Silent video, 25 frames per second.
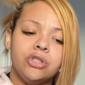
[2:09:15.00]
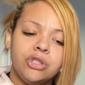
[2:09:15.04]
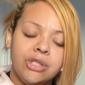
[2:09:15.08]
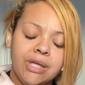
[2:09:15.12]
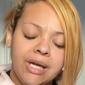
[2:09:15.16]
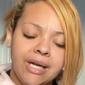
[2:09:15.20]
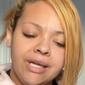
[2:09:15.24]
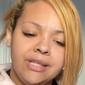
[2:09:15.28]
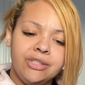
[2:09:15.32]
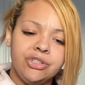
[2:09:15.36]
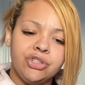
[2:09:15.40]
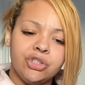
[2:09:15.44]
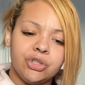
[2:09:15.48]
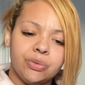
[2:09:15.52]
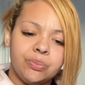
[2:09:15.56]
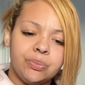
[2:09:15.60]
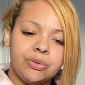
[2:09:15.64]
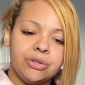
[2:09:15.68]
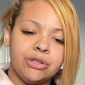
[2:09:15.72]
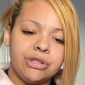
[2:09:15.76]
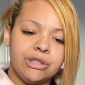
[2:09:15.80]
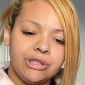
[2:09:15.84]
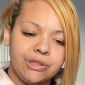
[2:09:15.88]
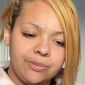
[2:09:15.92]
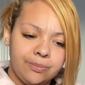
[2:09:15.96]
or change
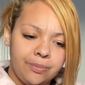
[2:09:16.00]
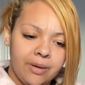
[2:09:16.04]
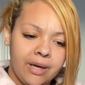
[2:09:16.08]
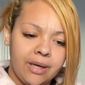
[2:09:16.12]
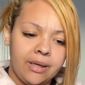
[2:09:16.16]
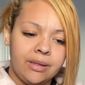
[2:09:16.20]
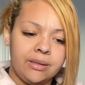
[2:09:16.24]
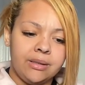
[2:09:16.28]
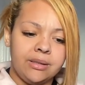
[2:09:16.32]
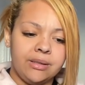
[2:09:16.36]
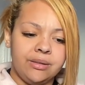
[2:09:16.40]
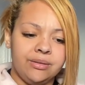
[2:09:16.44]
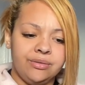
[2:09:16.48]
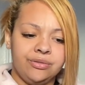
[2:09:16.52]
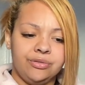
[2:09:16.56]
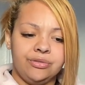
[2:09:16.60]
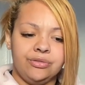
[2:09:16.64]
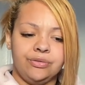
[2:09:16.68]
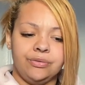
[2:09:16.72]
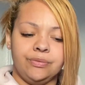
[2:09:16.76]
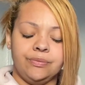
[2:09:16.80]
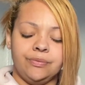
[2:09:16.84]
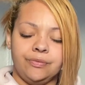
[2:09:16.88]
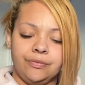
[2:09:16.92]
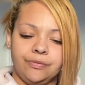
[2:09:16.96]
your perspective.
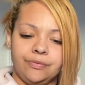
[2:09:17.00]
